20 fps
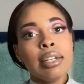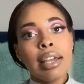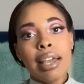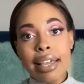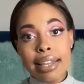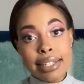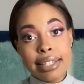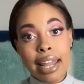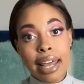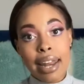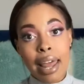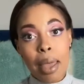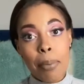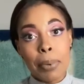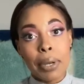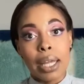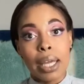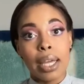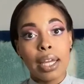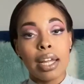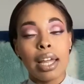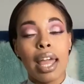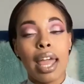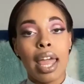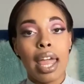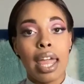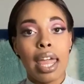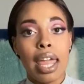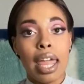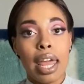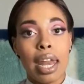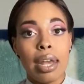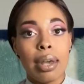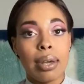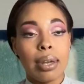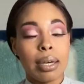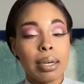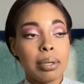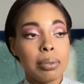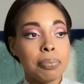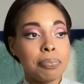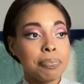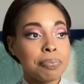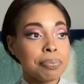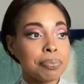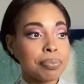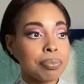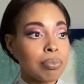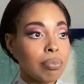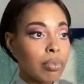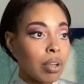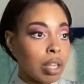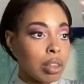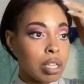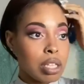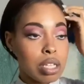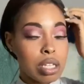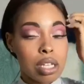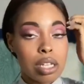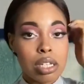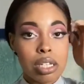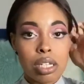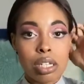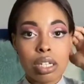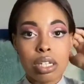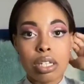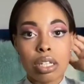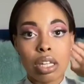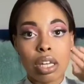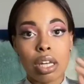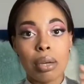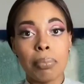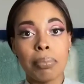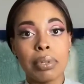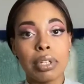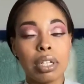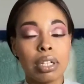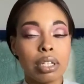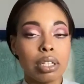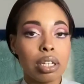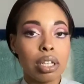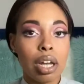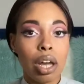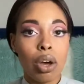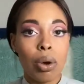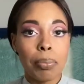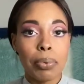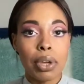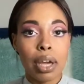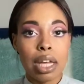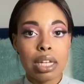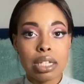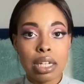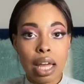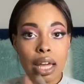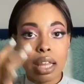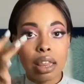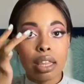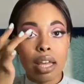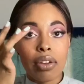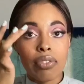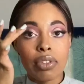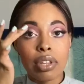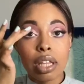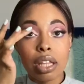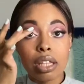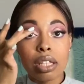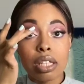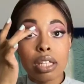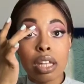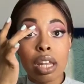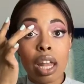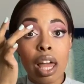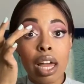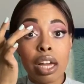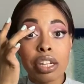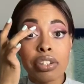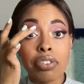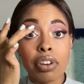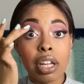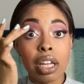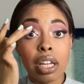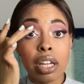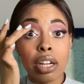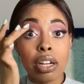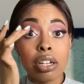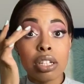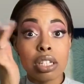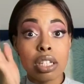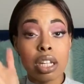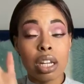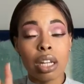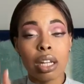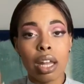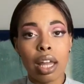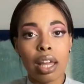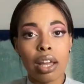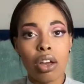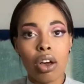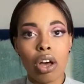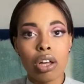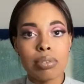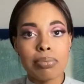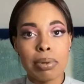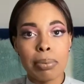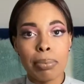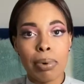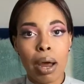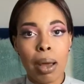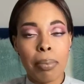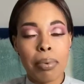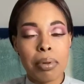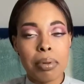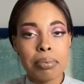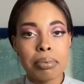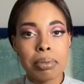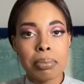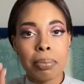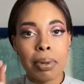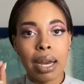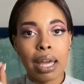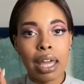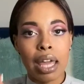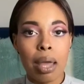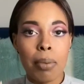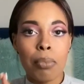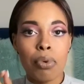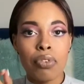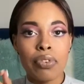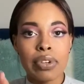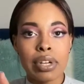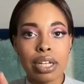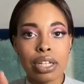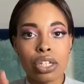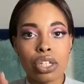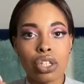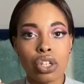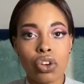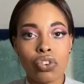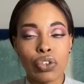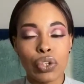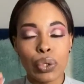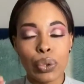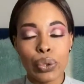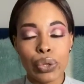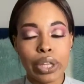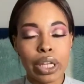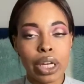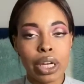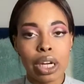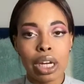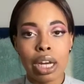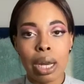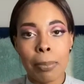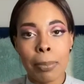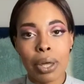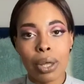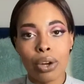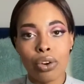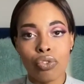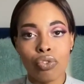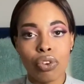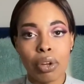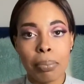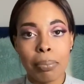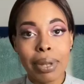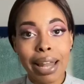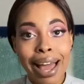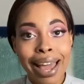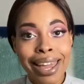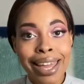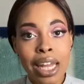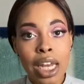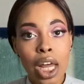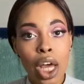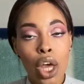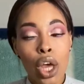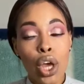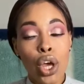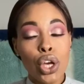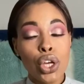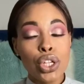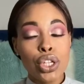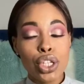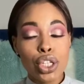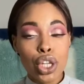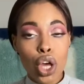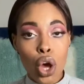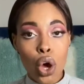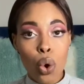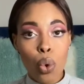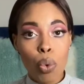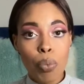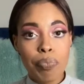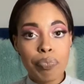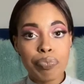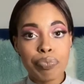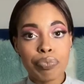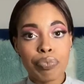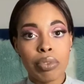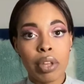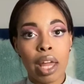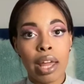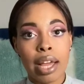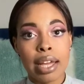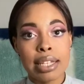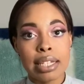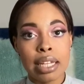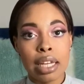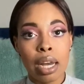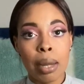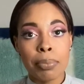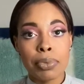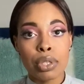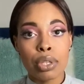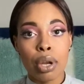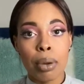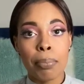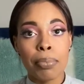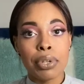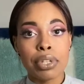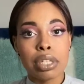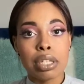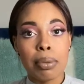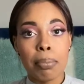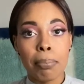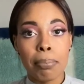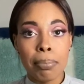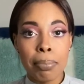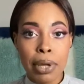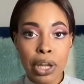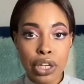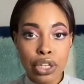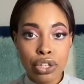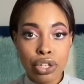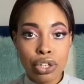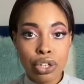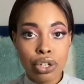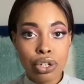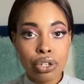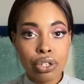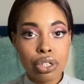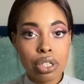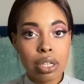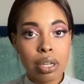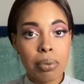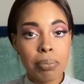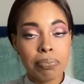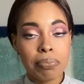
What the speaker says: it's not happening. And this is just the completed look. I hope you guys liked. I feel like this lash right here is gonna like cause me problems, but I can't move it because it's already on there, and I'm gonna reapply it. So like I said, I'm just gonna put some pictures